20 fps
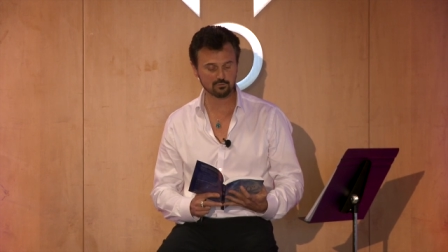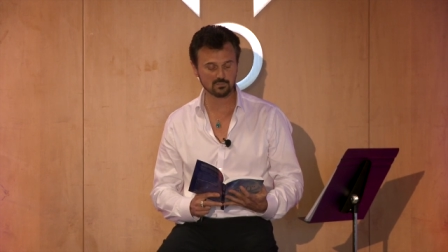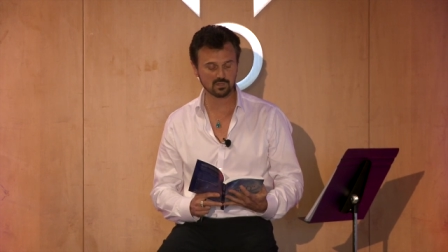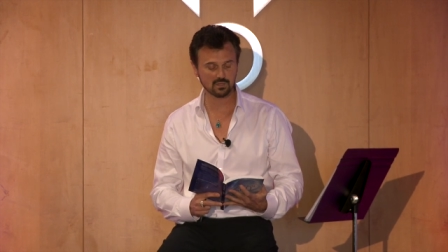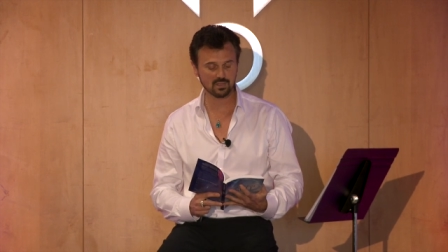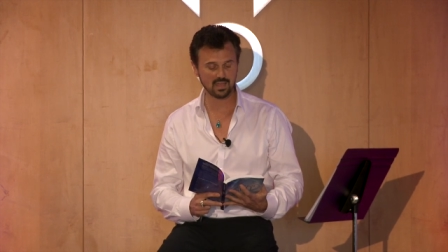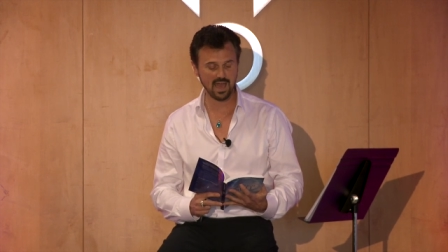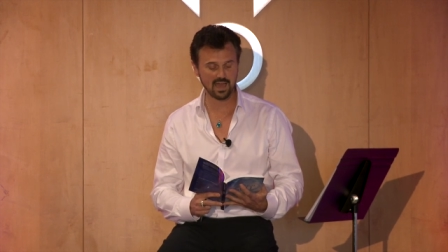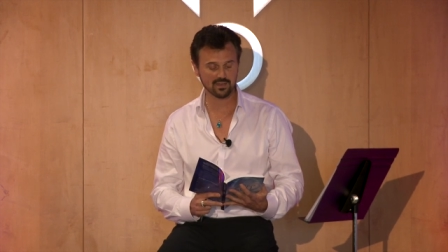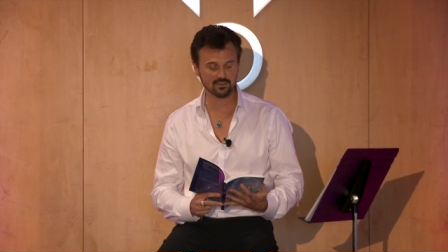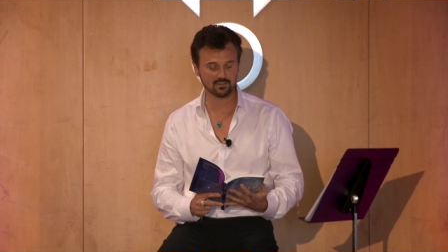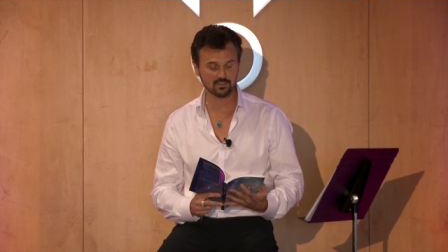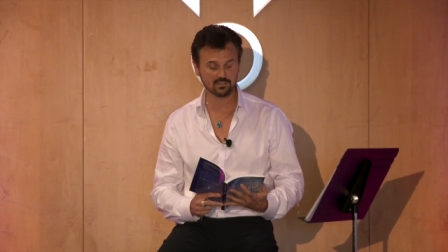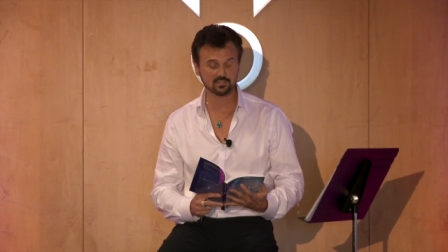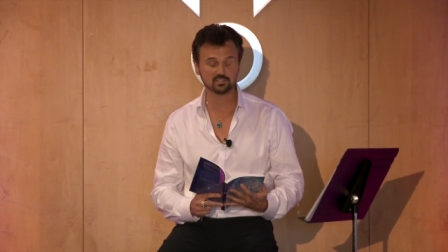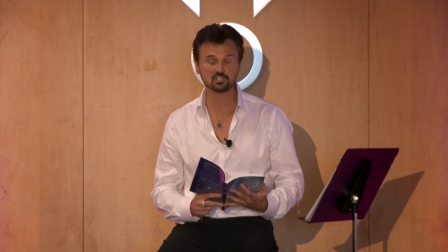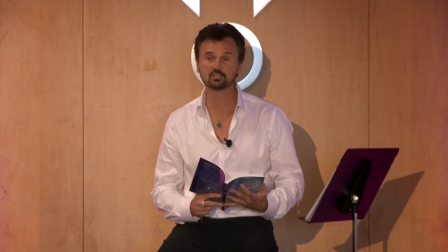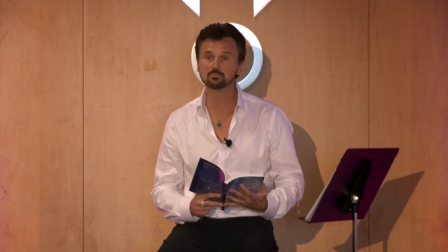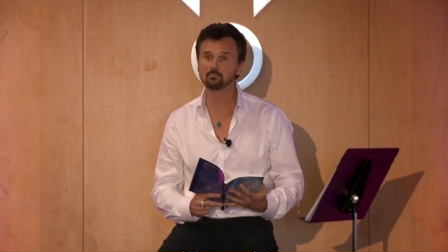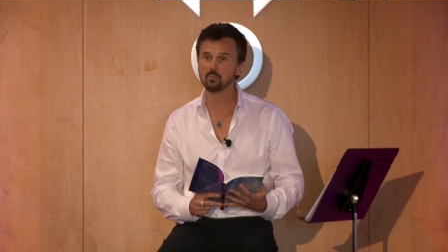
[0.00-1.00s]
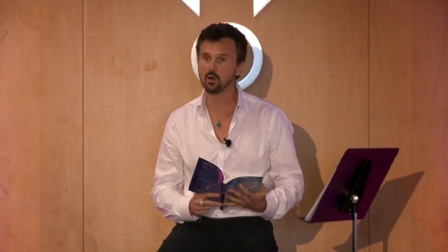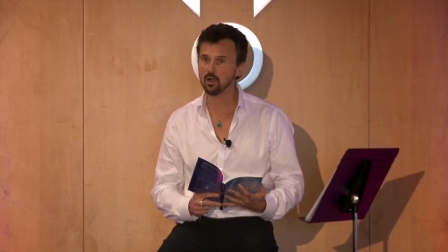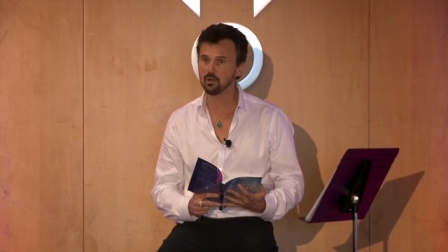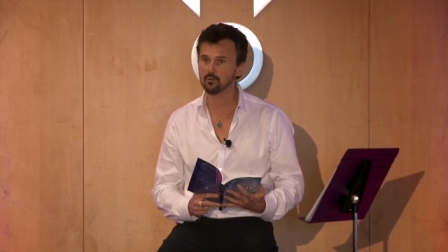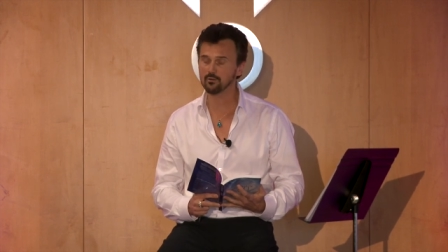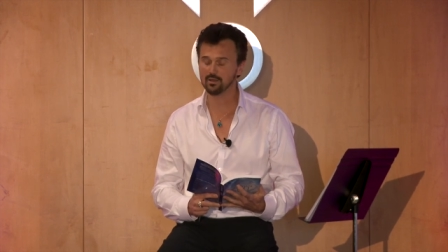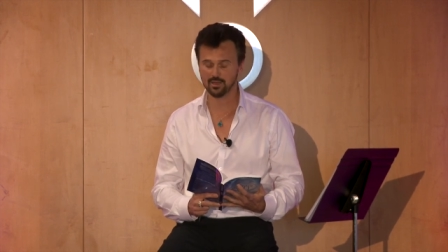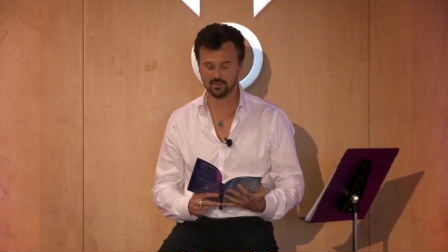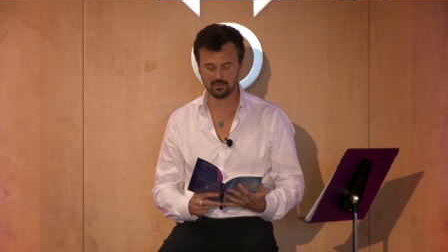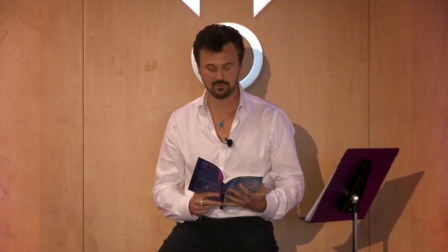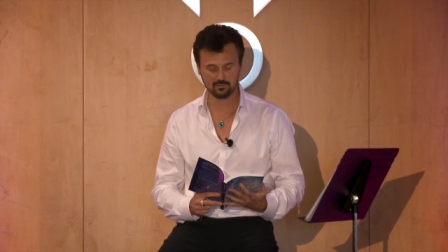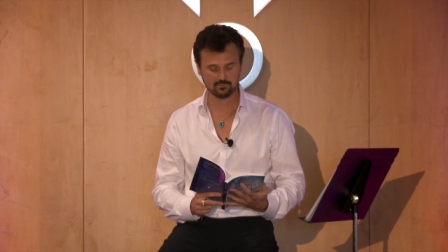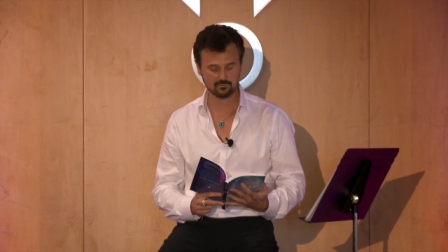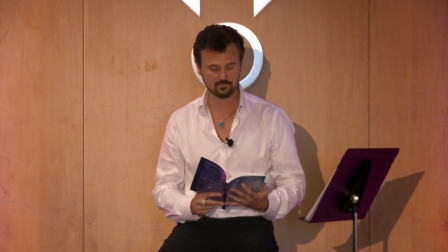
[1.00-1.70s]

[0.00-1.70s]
from the Latin inspire,